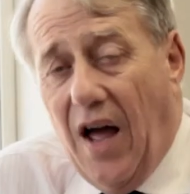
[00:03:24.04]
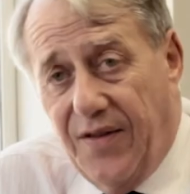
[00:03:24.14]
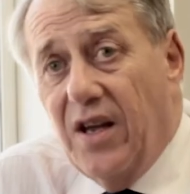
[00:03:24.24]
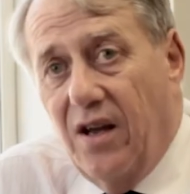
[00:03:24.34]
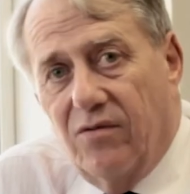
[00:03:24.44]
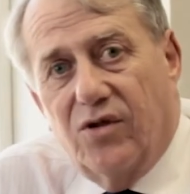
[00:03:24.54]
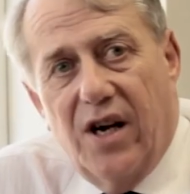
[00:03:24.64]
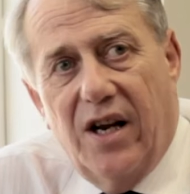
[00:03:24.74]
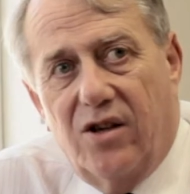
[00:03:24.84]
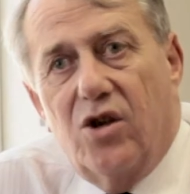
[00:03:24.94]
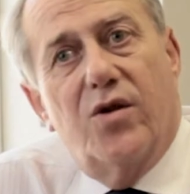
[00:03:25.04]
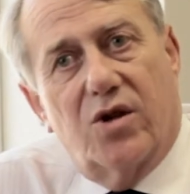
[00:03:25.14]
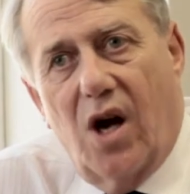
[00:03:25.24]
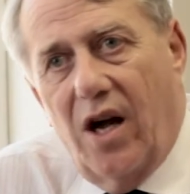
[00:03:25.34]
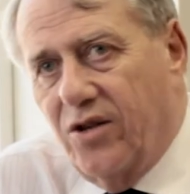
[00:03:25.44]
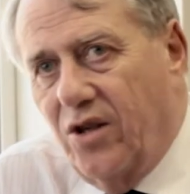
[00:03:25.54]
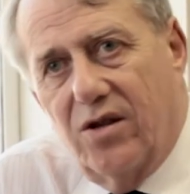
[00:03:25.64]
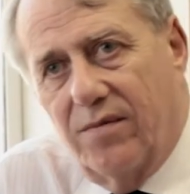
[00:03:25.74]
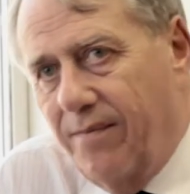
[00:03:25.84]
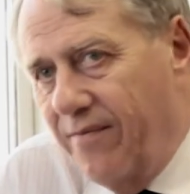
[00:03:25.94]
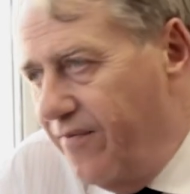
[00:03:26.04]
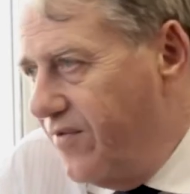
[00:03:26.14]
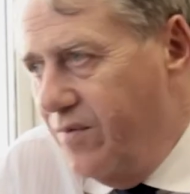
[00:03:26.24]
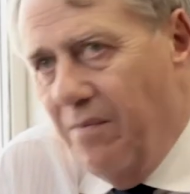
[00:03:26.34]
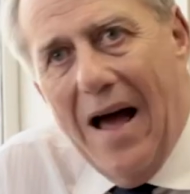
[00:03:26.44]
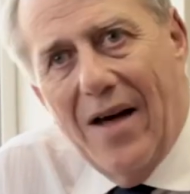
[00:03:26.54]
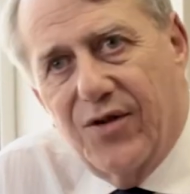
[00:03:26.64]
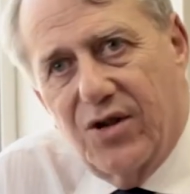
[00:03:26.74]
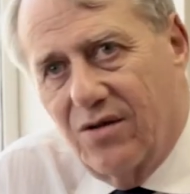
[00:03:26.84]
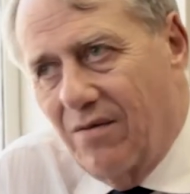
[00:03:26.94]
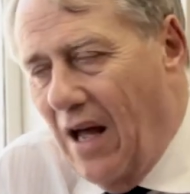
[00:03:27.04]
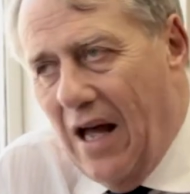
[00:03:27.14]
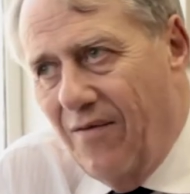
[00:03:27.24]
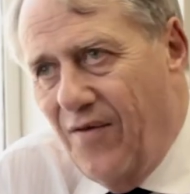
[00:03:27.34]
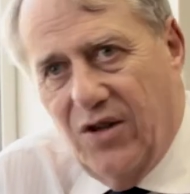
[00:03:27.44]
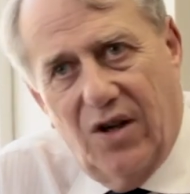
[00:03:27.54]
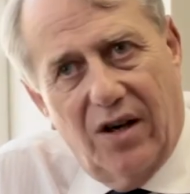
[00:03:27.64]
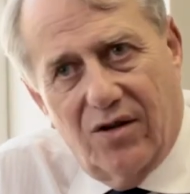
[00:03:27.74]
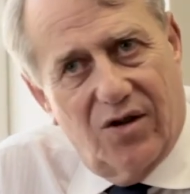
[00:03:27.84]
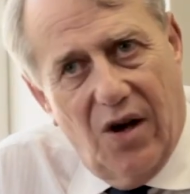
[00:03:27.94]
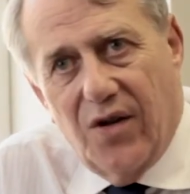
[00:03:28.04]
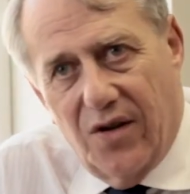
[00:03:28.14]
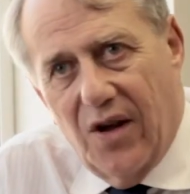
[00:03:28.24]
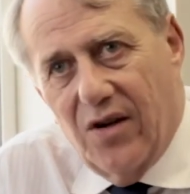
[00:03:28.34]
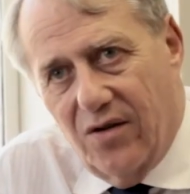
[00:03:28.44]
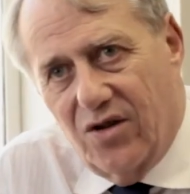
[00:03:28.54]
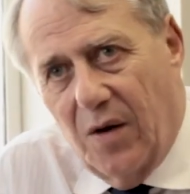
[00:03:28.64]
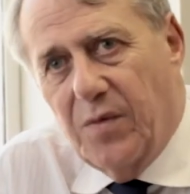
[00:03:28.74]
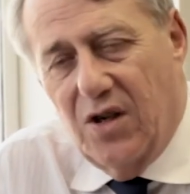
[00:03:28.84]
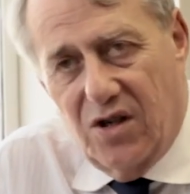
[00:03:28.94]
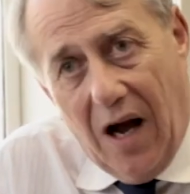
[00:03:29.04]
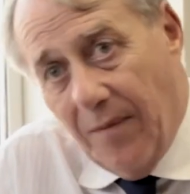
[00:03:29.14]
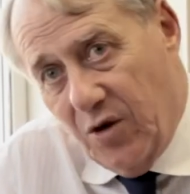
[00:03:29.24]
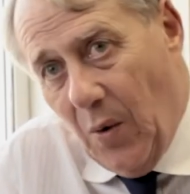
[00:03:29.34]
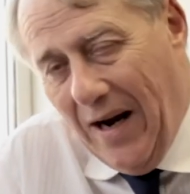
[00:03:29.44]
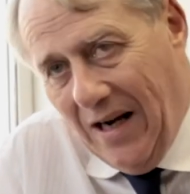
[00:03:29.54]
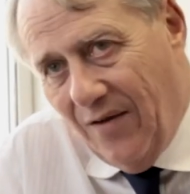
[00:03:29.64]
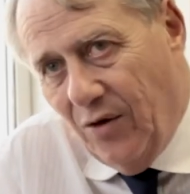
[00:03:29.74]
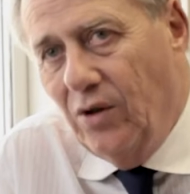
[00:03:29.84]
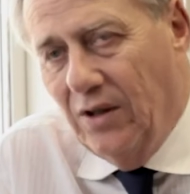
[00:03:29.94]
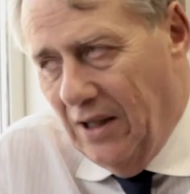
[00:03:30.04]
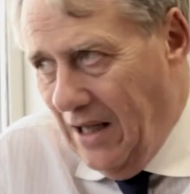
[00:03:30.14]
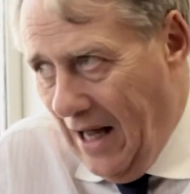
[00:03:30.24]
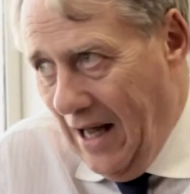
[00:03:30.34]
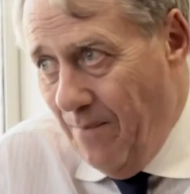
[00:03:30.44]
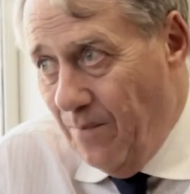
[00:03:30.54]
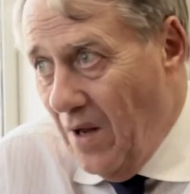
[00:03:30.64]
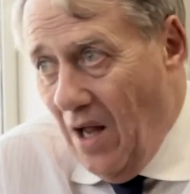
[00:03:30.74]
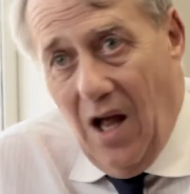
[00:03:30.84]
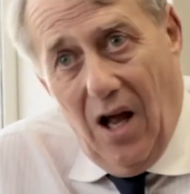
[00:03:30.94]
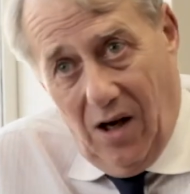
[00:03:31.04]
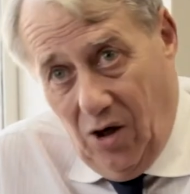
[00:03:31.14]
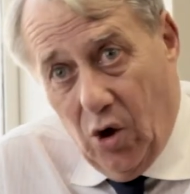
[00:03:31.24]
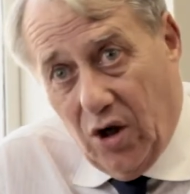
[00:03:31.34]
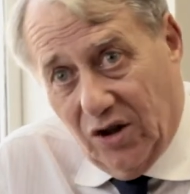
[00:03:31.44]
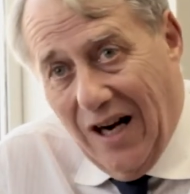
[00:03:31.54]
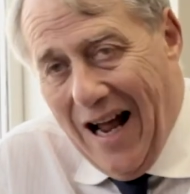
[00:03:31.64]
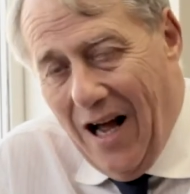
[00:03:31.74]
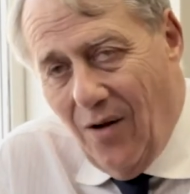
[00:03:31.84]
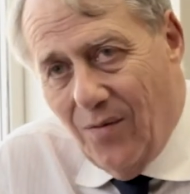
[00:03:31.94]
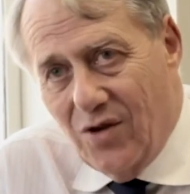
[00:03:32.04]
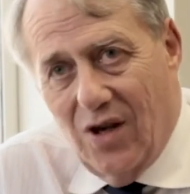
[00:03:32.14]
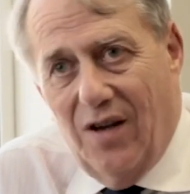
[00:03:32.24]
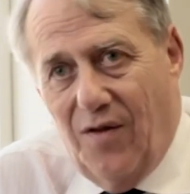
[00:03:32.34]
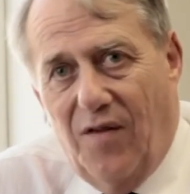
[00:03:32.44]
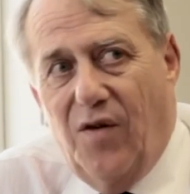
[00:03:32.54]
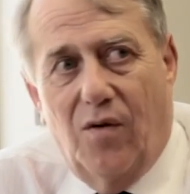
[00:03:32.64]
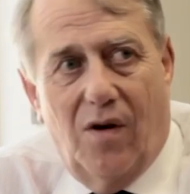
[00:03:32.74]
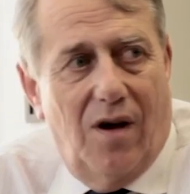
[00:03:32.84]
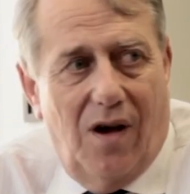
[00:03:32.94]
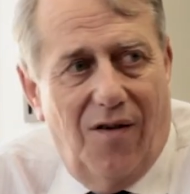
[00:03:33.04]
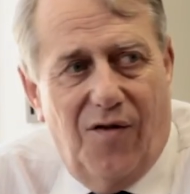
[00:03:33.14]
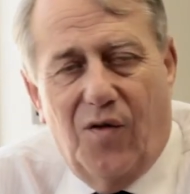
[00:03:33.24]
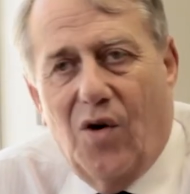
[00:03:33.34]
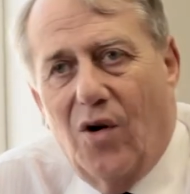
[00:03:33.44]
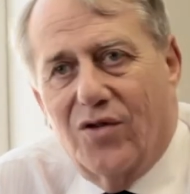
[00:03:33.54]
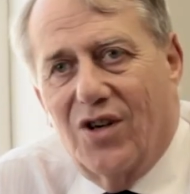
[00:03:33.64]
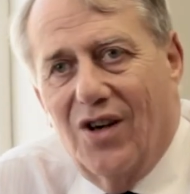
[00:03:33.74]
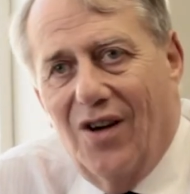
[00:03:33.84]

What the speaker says: I think it really do the sciences. Maths, physics, they're the subjects up to A level. Look around. If you've got